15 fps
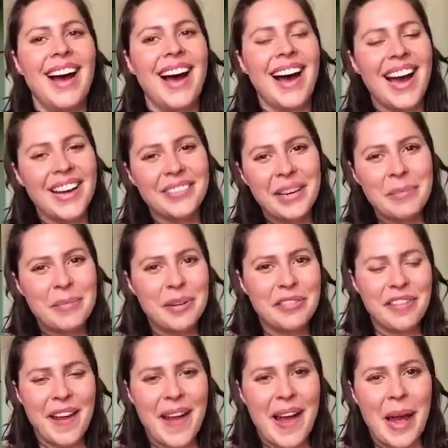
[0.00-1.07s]
Hi Rainbow
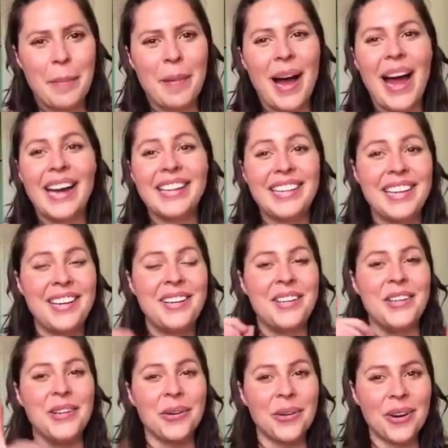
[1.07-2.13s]
Fam, I
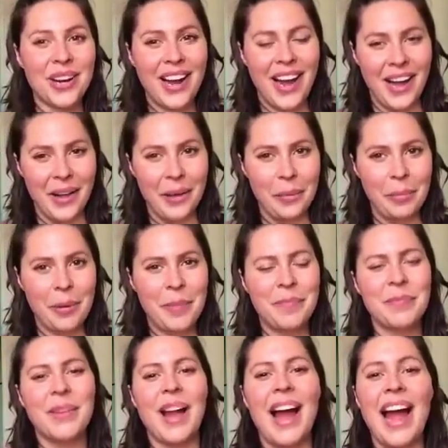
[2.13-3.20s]
need your help.
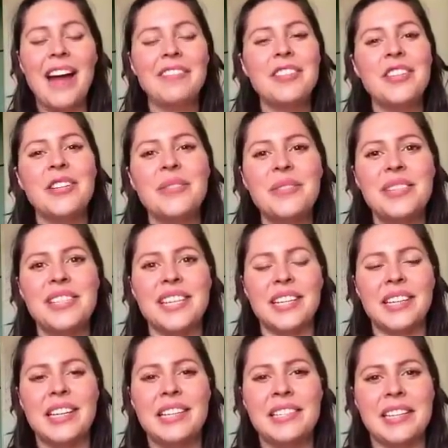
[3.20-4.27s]
I have a new
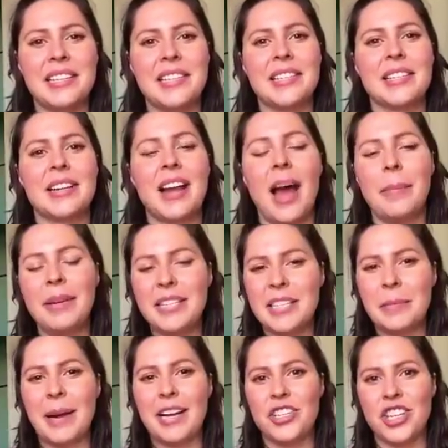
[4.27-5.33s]
series that's coming to
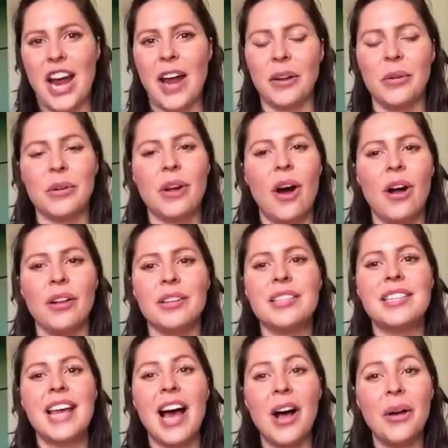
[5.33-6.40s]
my channel called
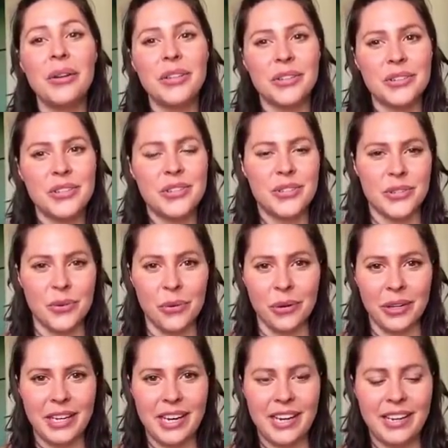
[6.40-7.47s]
Tell Your
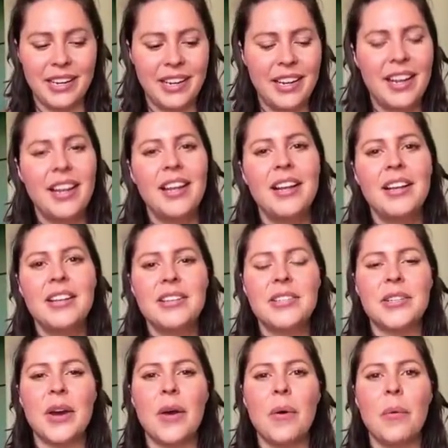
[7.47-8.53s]
Story.
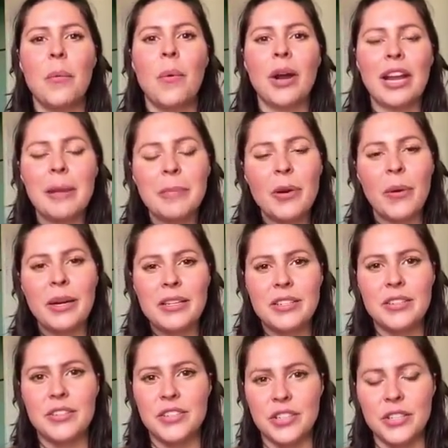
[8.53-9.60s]
So what I'm going
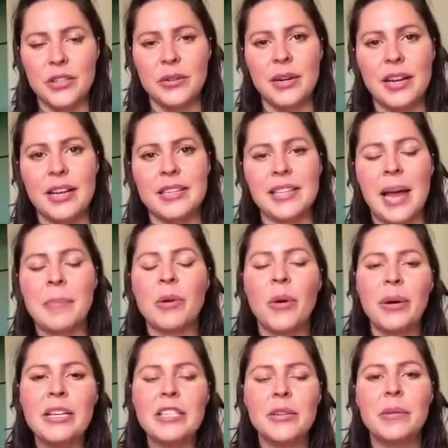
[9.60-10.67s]
to do is I'm
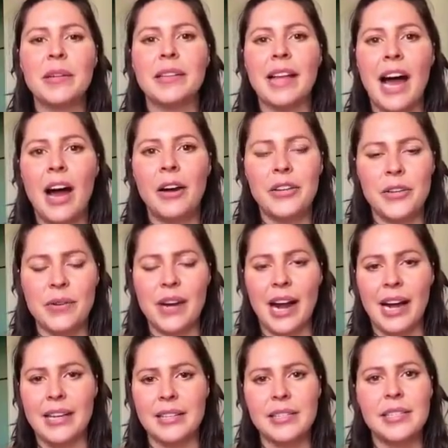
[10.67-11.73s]
going to allow you
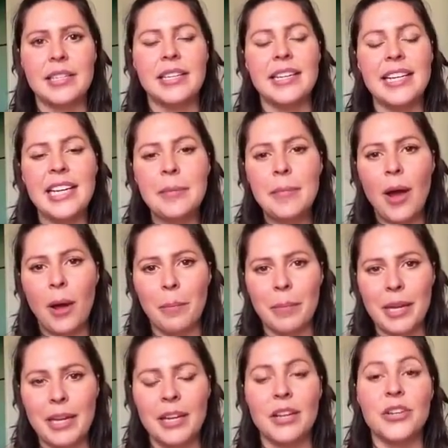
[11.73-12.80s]
guys to email
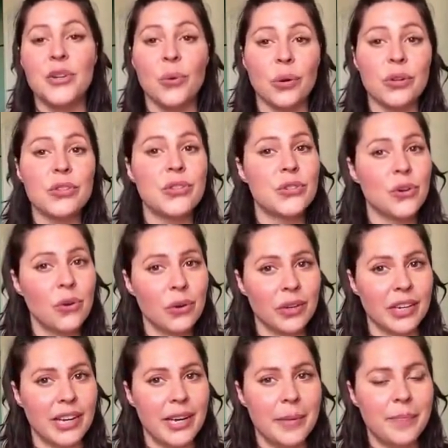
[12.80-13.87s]
me your
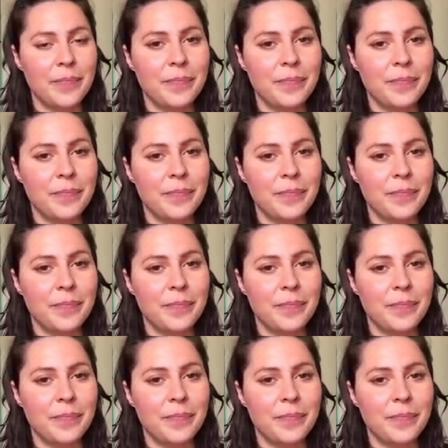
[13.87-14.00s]
story.